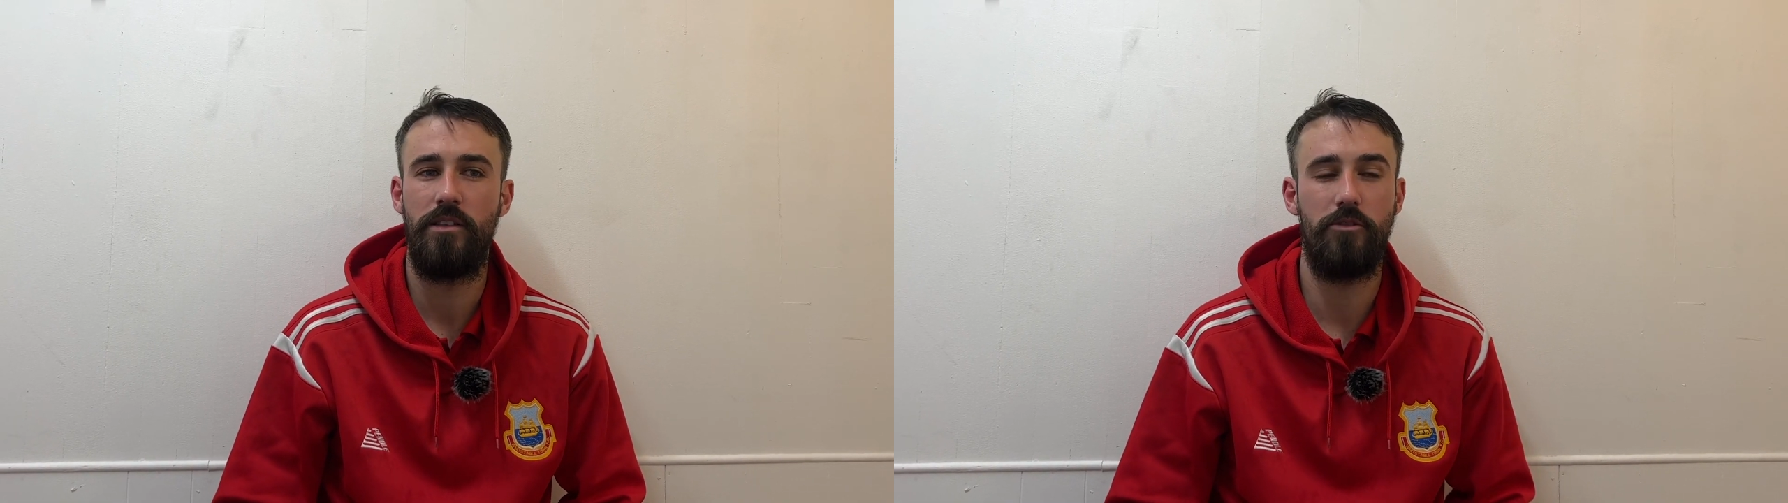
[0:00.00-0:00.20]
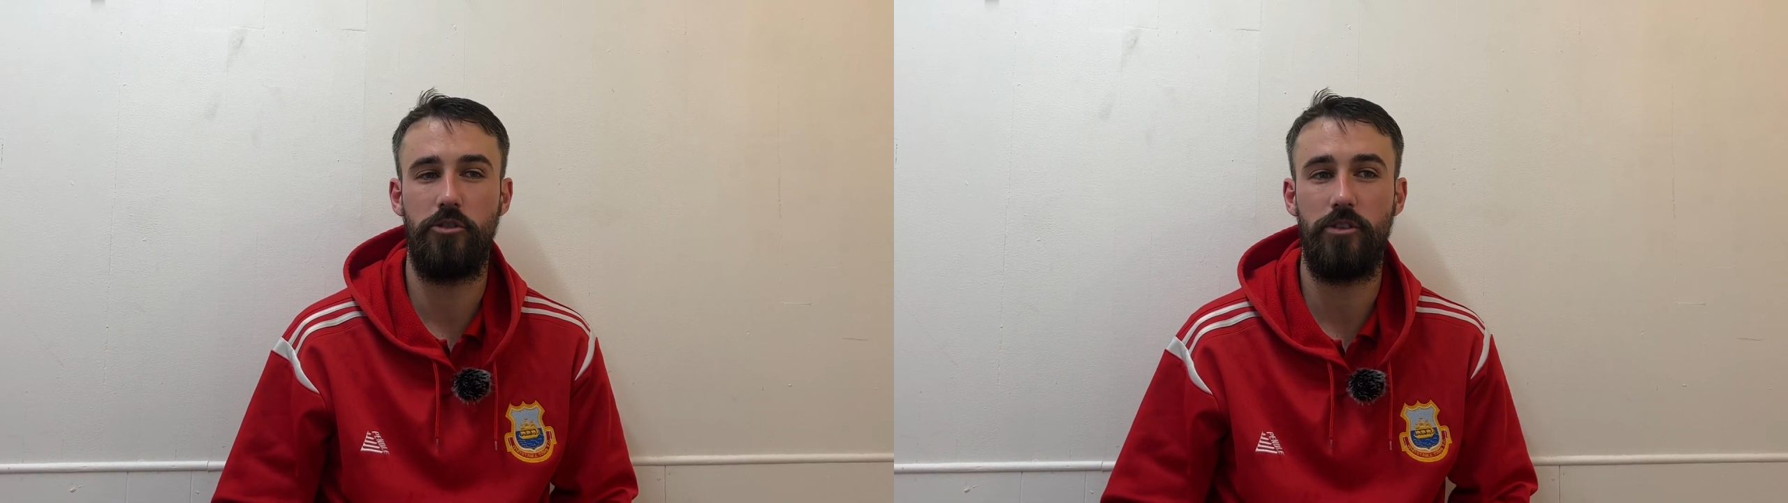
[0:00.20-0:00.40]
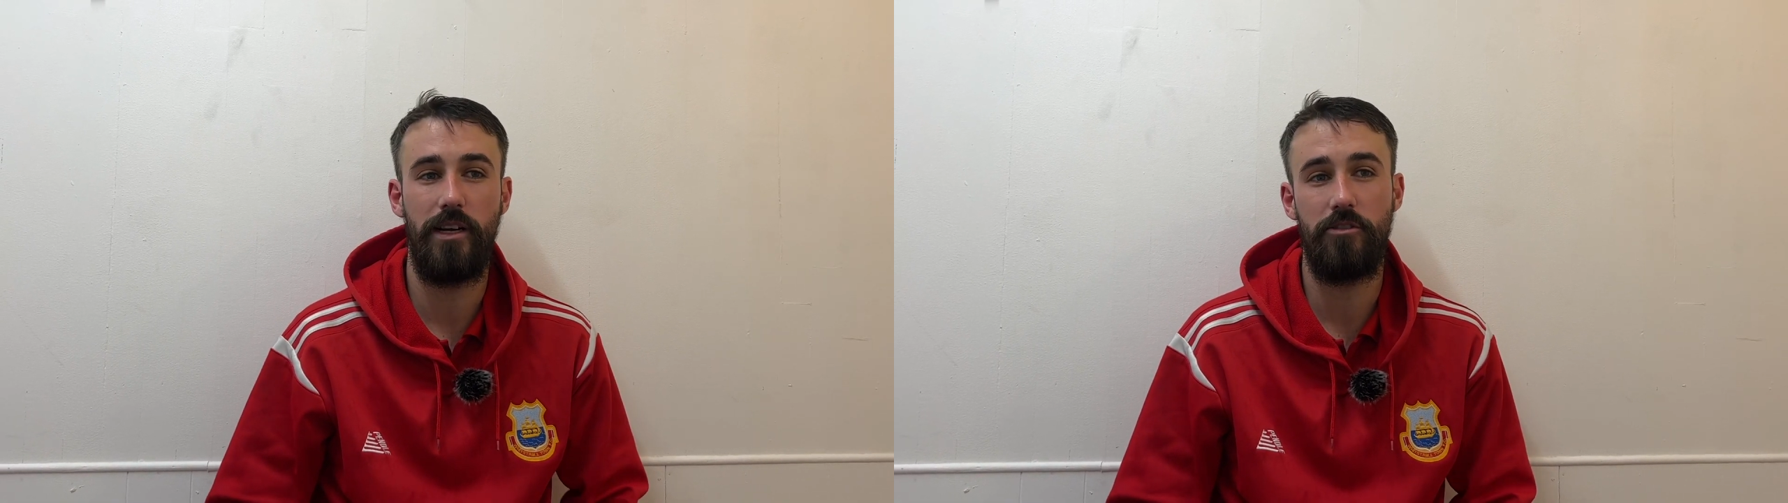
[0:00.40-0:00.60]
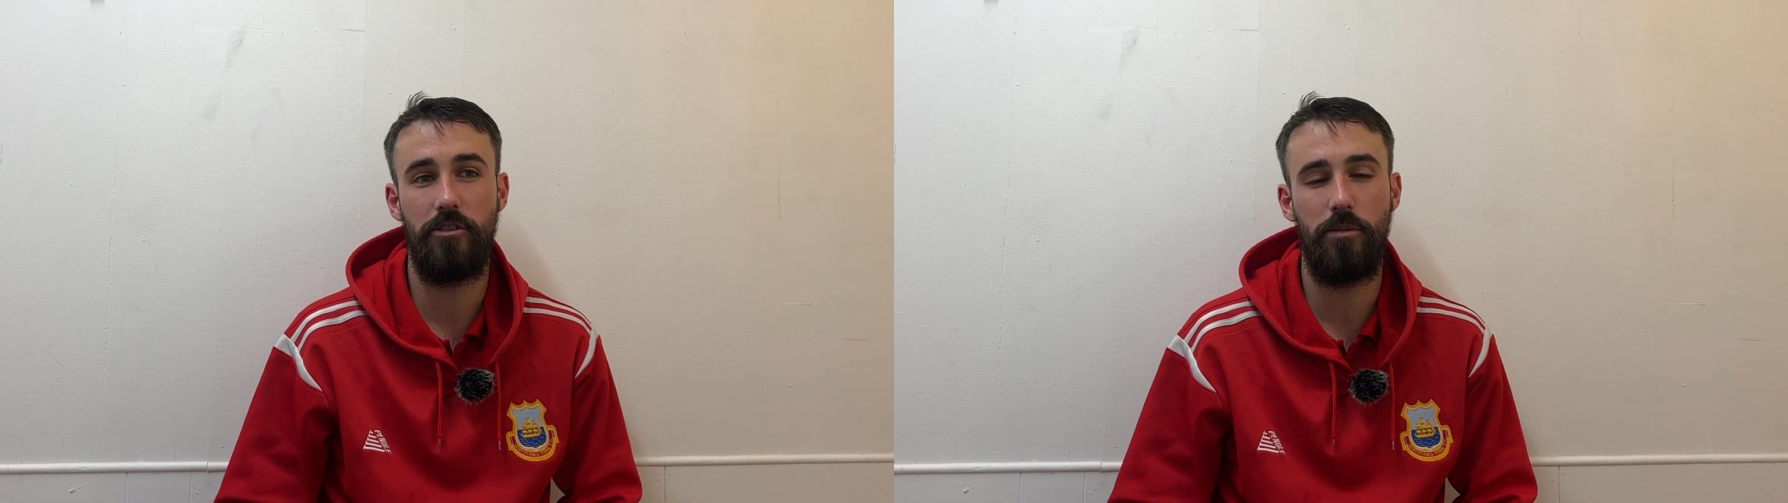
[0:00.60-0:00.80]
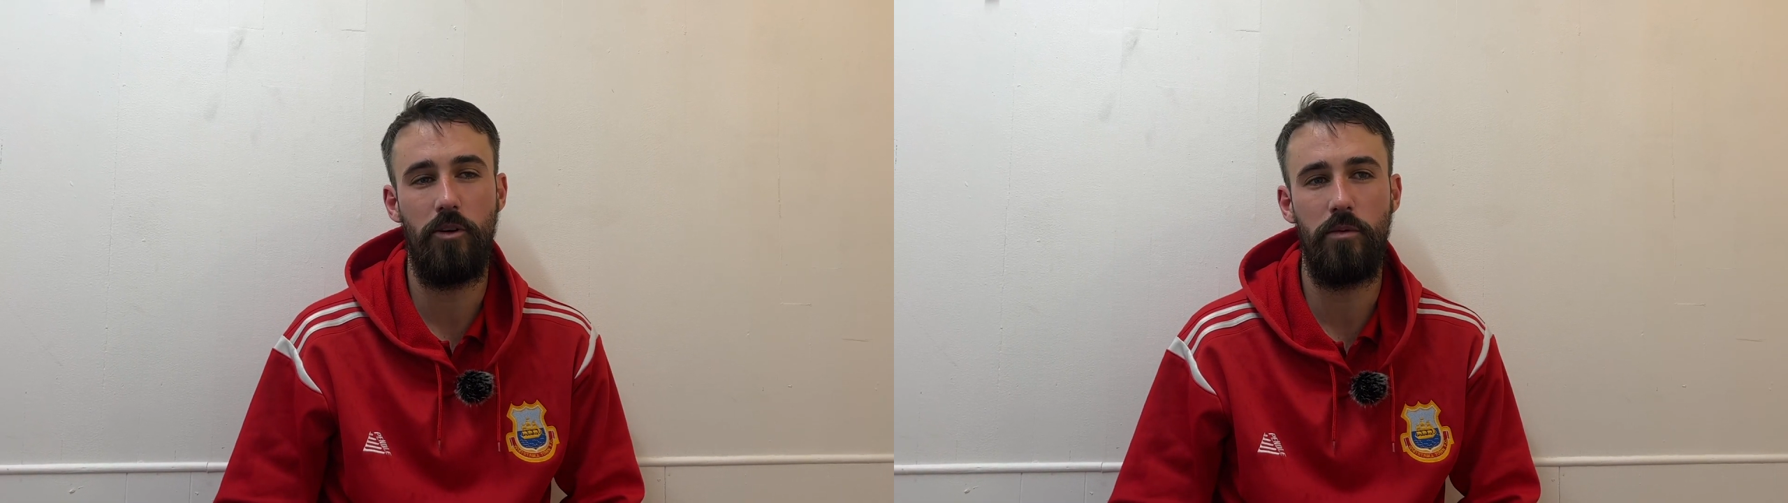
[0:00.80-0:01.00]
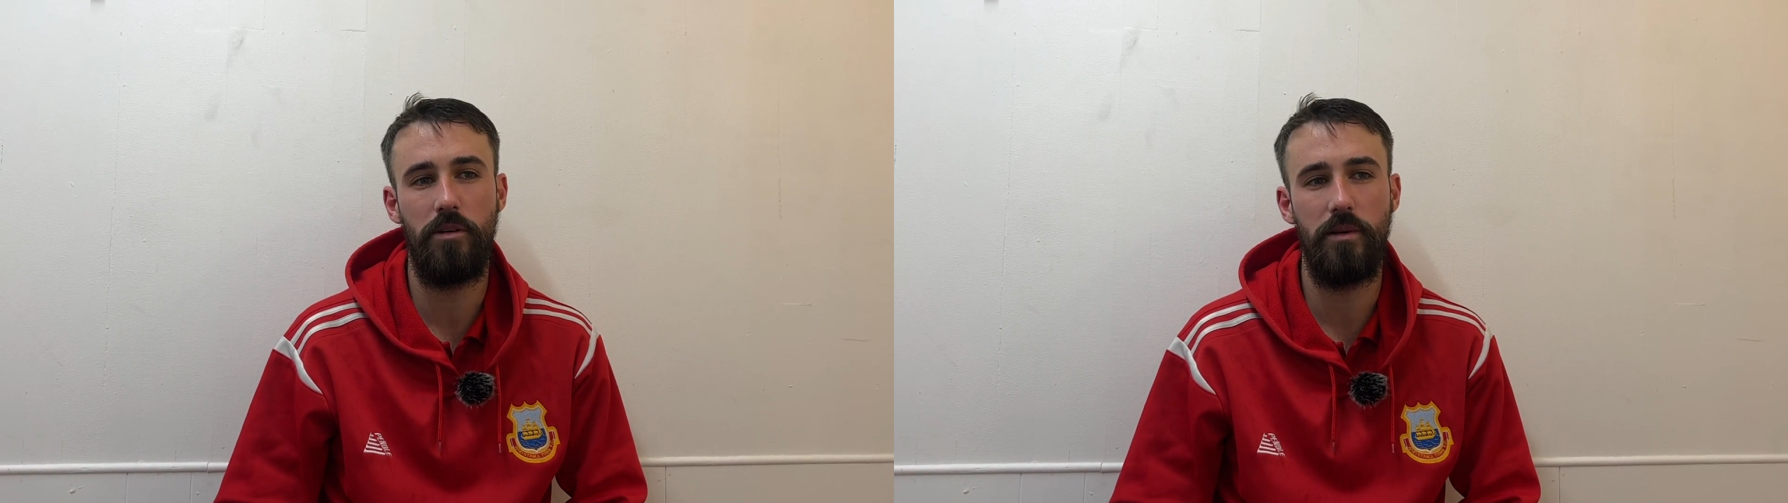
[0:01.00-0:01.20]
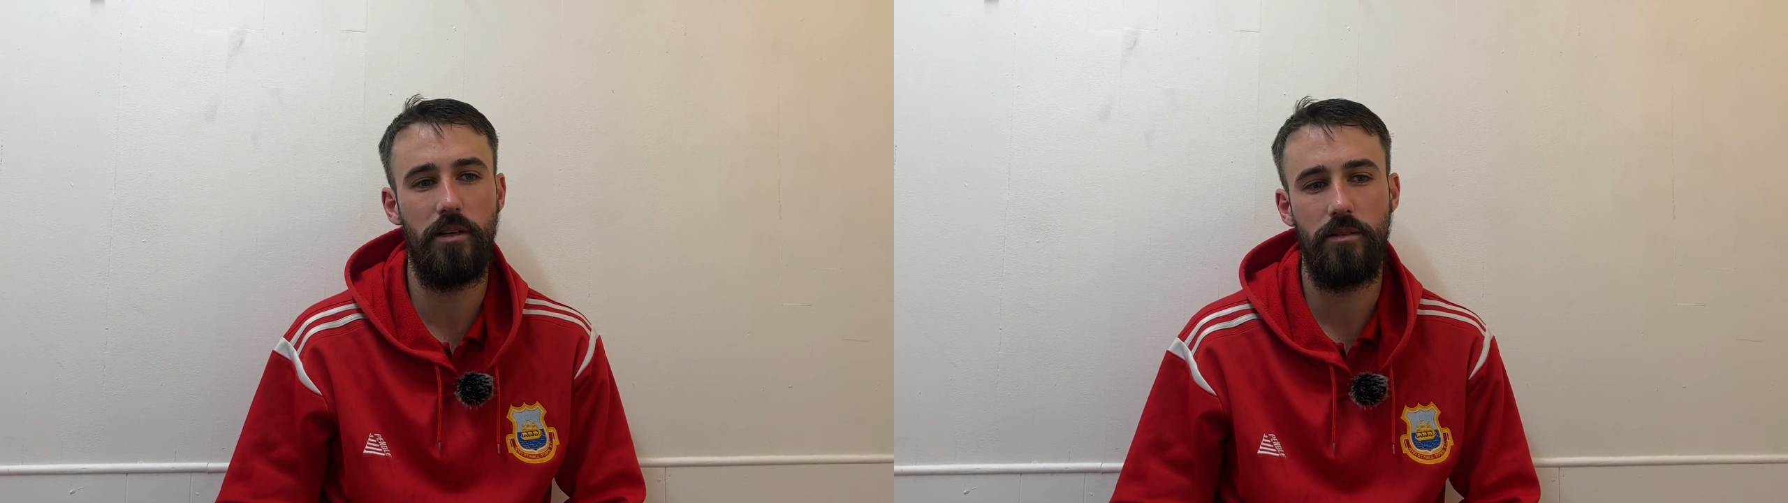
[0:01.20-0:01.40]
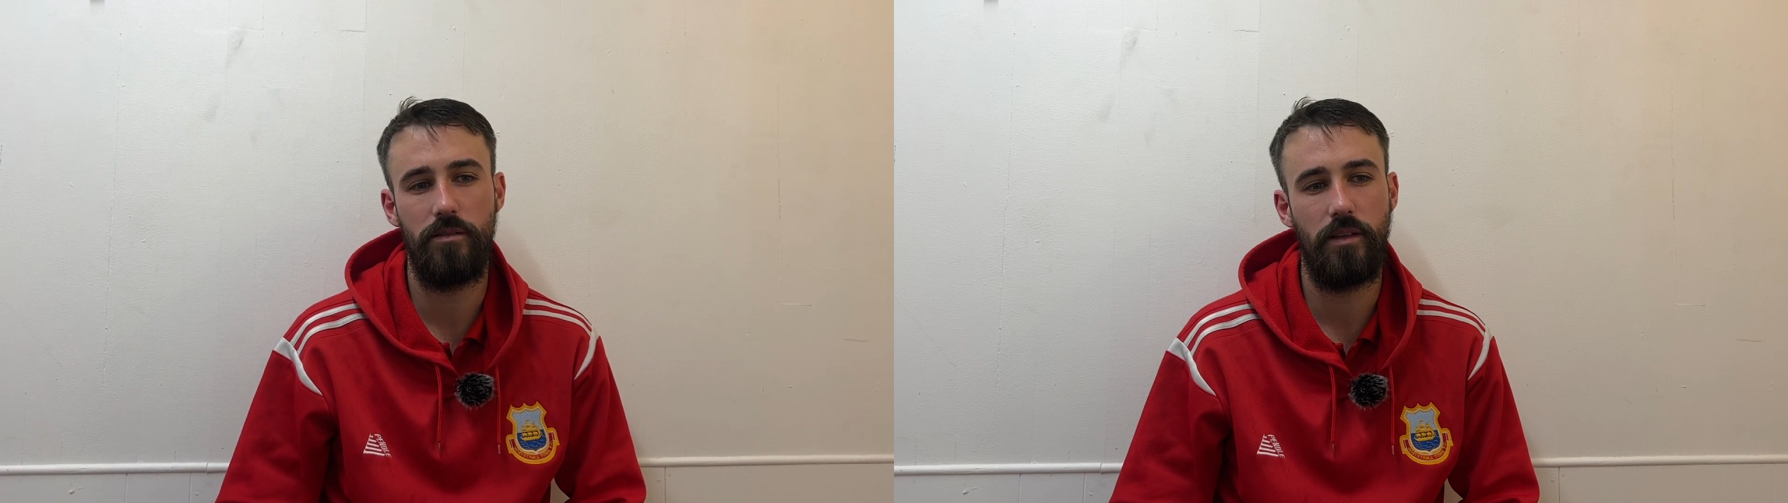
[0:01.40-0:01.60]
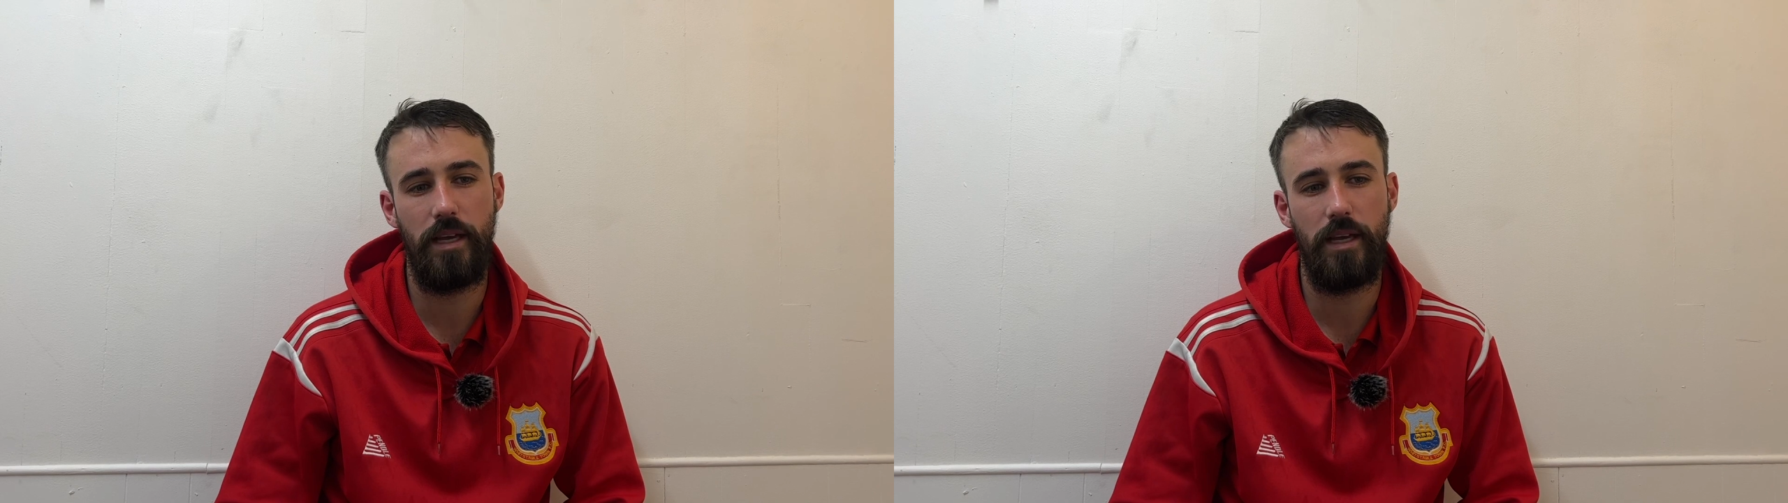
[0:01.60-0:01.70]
gone straight in the top corner. But